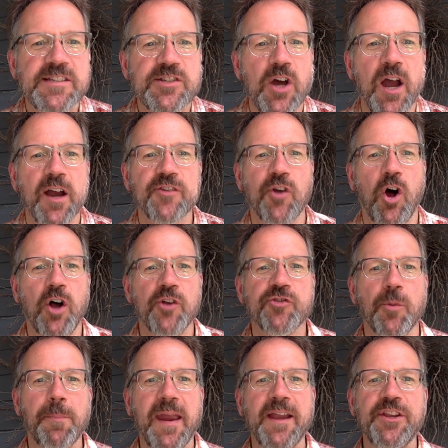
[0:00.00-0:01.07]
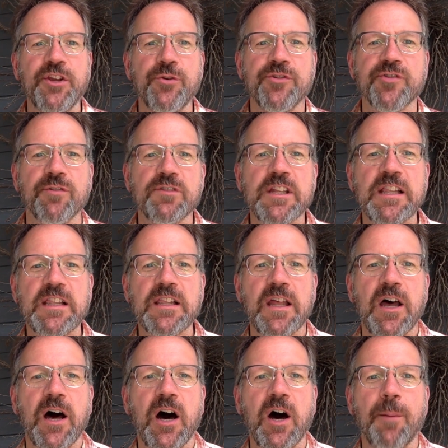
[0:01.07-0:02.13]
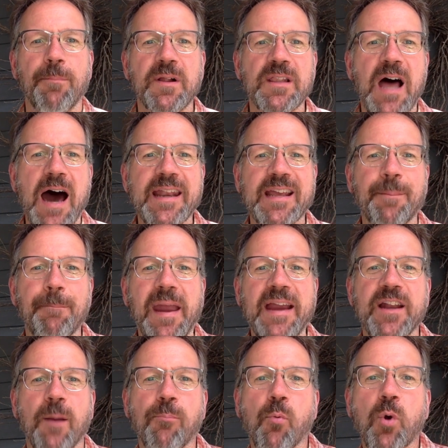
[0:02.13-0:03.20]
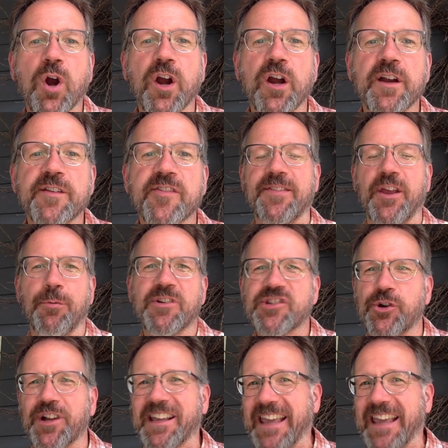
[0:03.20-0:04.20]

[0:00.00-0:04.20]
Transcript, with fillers: songs also made use of little uh, melodic made up words. They were sort of